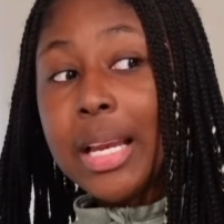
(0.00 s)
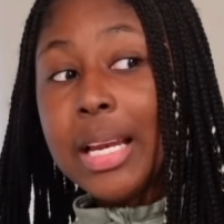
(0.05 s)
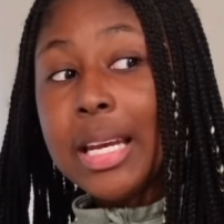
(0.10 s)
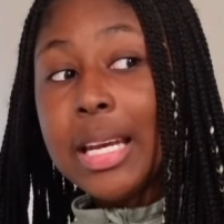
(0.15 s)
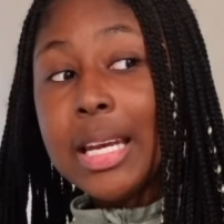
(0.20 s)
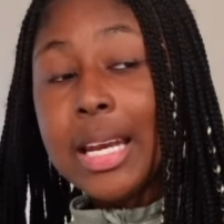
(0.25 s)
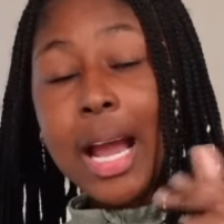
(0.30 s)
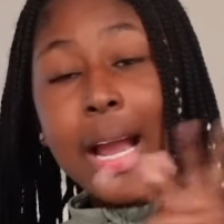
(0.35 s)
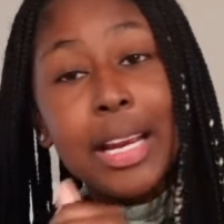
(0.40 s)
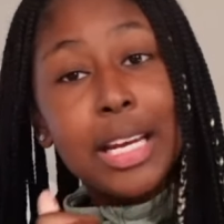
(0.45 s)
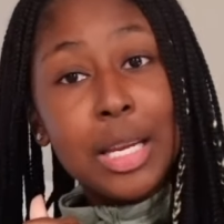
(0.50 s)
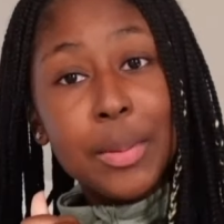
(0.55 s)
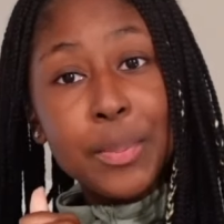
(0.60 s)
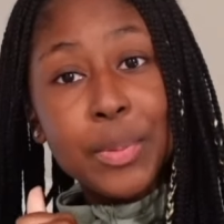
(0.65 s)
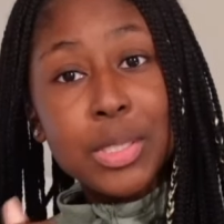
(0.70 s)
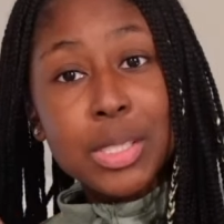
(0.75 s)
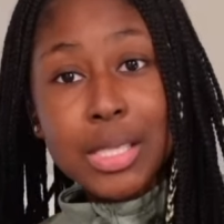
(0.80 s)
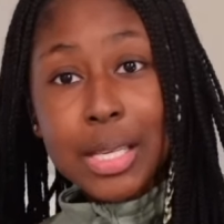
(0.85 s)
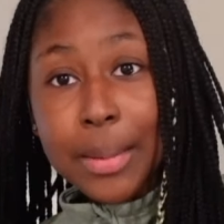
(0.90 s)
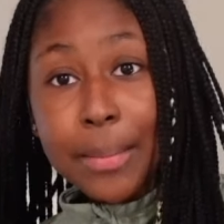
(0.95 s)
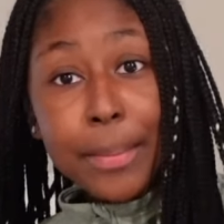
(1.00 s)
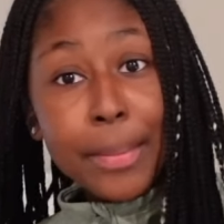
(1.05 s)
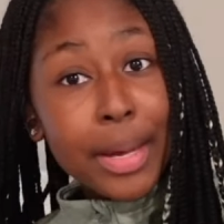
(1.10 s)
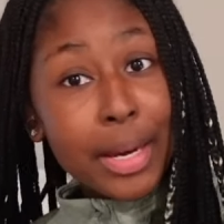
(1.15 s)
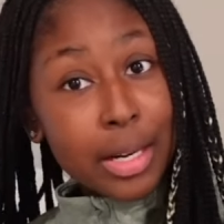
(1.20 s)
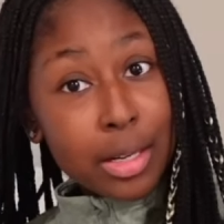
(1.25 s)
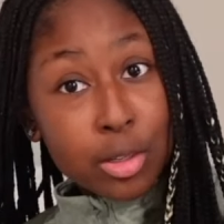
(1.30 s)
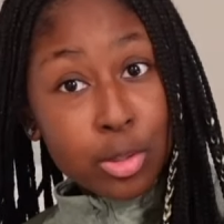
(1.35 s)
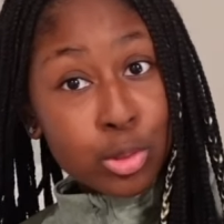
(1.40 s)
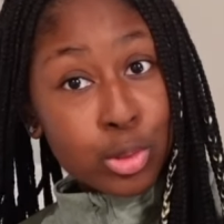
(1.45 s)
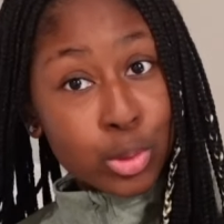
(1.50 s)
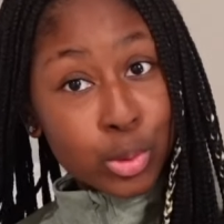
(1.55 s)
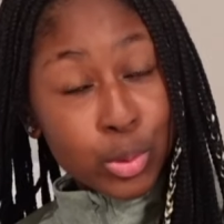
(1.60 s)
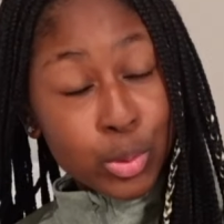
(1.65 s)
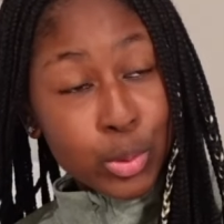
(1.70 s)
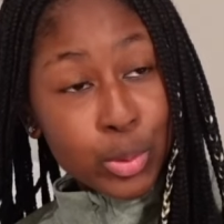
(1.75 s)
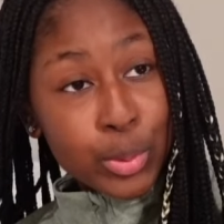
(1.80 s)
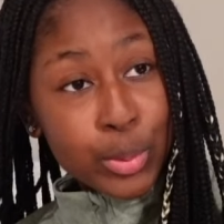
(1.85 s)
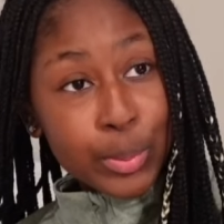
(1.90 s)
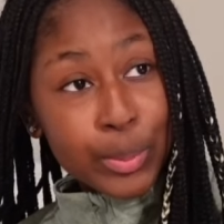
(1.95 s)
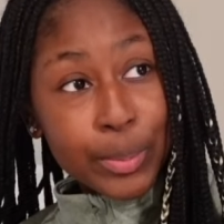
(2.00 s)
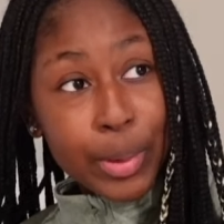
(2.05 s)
90% medical school,